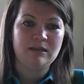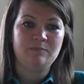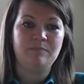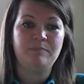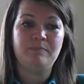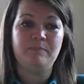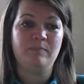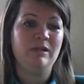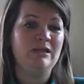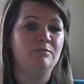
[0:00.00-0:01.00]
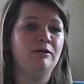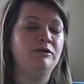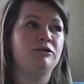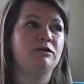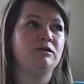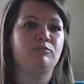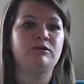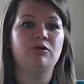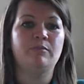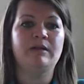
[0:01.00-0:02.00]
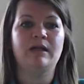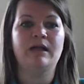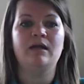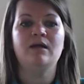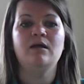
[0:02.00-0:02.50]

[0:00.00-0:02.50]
These pollutions predominantly